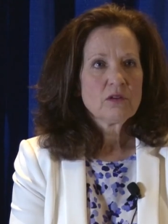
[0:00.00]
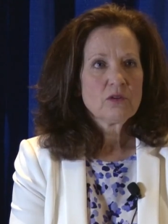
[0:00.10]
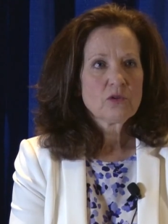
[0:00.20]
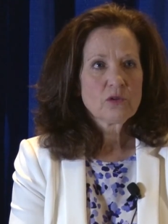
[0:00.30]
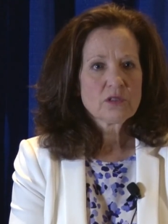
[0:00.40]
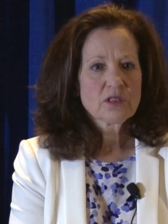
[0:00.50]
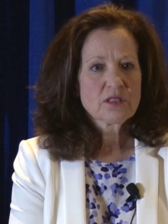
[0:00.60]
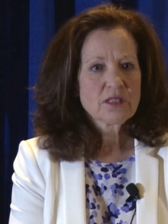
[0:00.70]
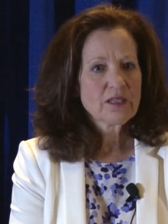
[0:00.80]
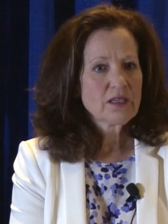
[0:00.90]
Your horse
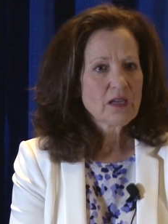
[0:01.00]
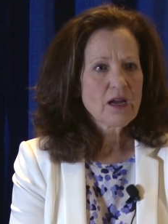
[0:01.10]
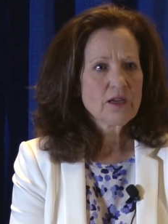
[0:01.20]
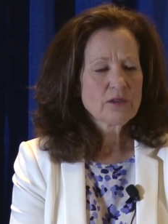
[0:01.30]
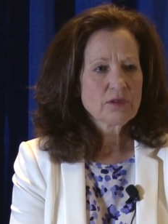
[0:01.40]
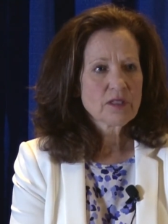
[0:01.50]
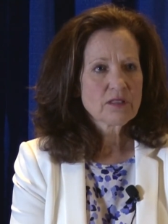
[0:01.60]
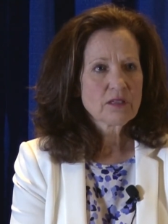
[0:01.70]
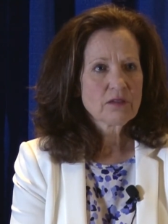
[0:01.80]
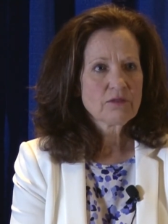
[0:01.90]
is at higher
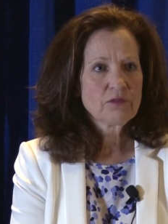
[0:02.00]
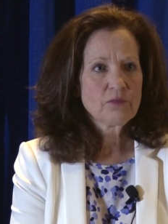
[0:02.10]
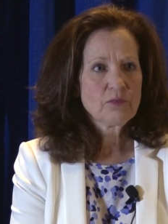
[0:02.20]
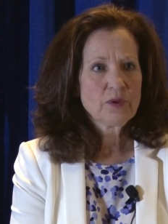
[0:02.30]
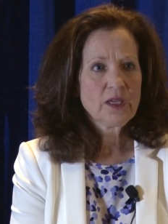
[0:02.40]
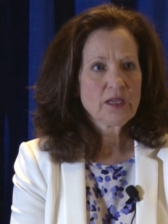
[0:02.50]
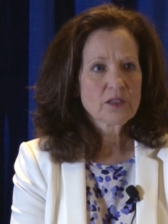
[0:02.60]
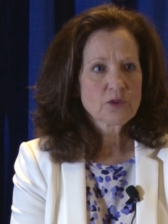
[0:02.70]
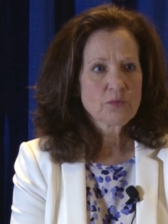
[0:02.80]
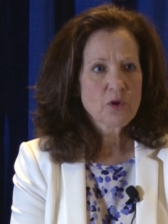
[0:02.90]
risk of being
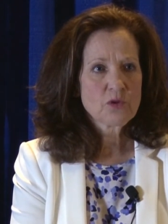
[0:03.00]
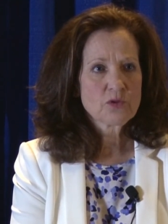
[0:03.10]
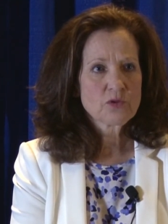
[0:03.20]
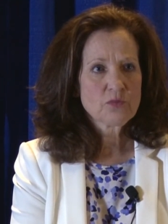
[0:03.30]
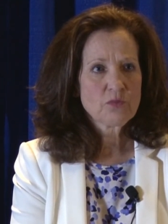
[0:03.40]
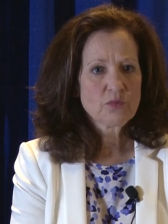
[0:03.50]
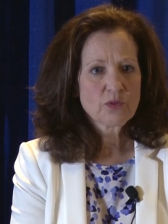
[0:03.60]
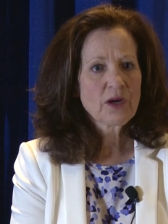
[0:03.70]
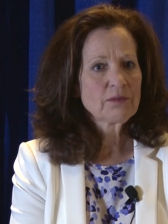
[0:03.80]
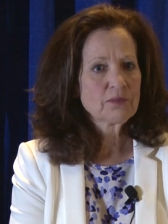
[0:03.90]
exposed
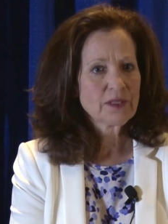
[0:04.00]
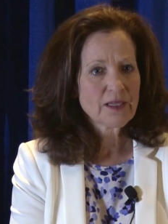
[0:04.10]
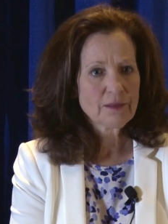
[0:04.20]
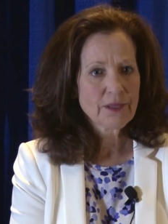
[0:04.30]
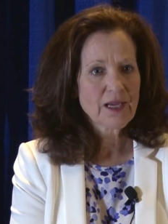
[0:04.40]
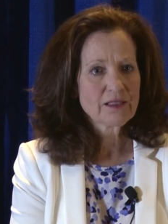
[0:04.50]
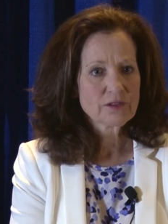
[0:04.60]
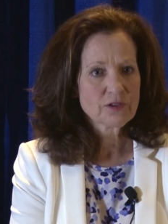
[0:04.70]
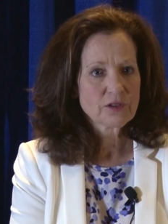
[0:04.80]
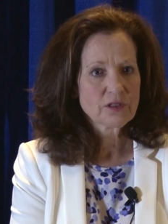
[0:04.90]
probably at
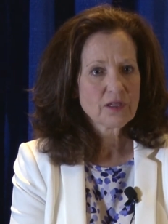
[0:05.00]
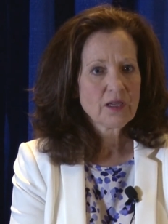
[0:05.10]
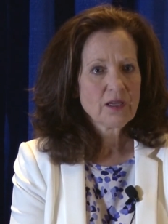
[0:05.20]
pasture,